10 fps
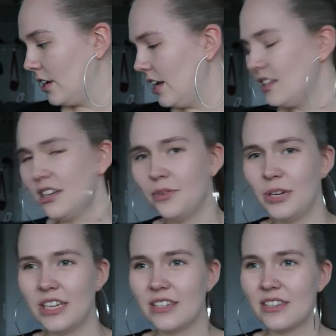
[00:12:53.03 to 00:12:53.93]
18
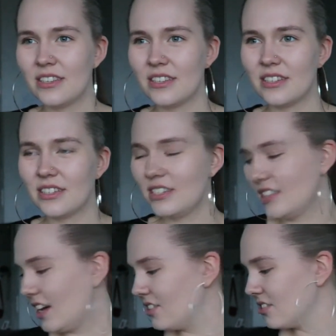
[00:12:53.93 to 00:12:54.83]
weeks, did
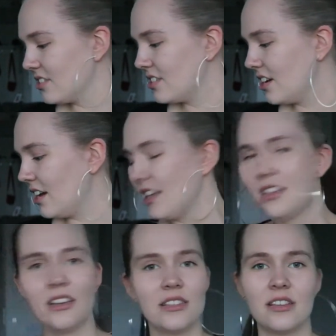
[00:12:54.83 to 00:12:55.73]
that say? I
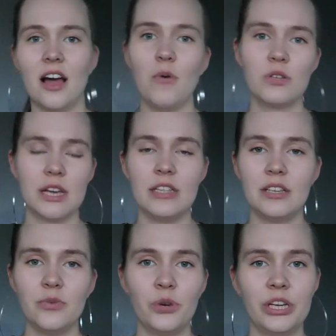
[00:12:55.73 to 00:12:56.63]
think I was
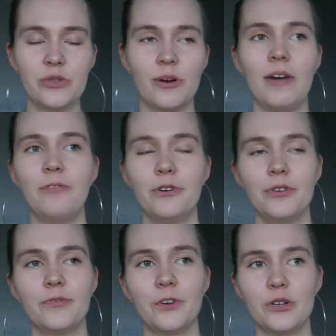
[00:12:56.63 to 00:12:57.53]
18 weeks when I
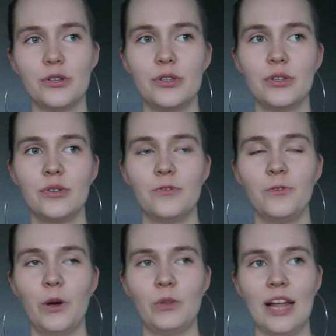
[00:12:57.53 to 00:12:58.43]
first
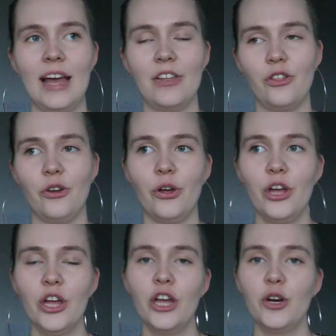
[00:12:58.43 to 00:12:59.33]
felt like the
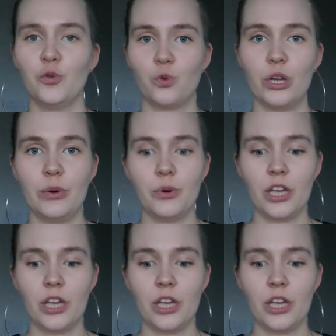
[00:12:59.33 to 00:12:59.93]
real